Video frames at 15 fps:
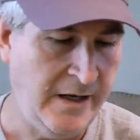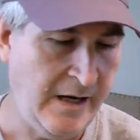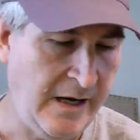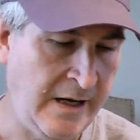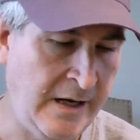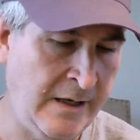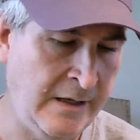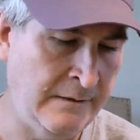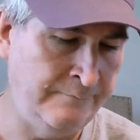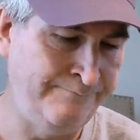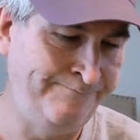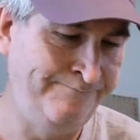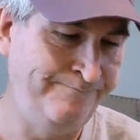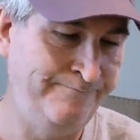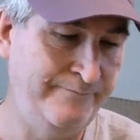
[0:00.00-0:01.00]
Yeah,
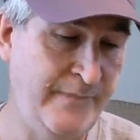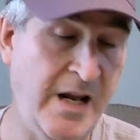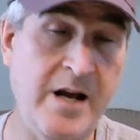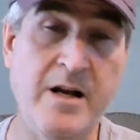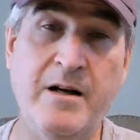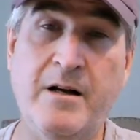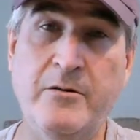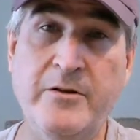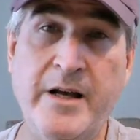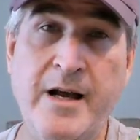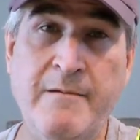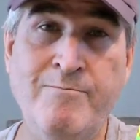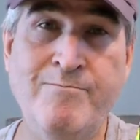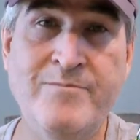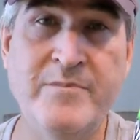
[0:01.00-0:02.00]

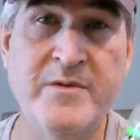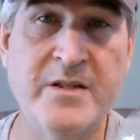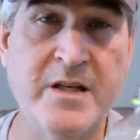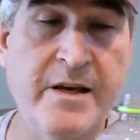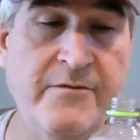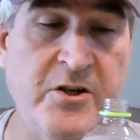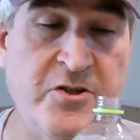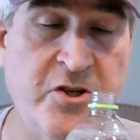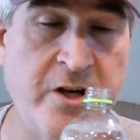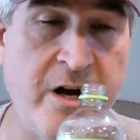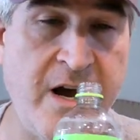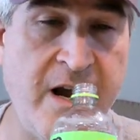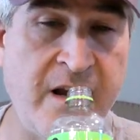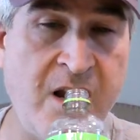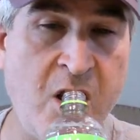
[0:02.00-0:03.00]
okay, let's give it a
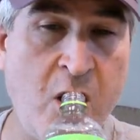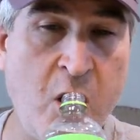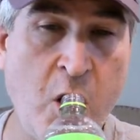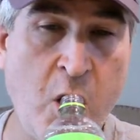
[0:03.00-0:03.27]
shot.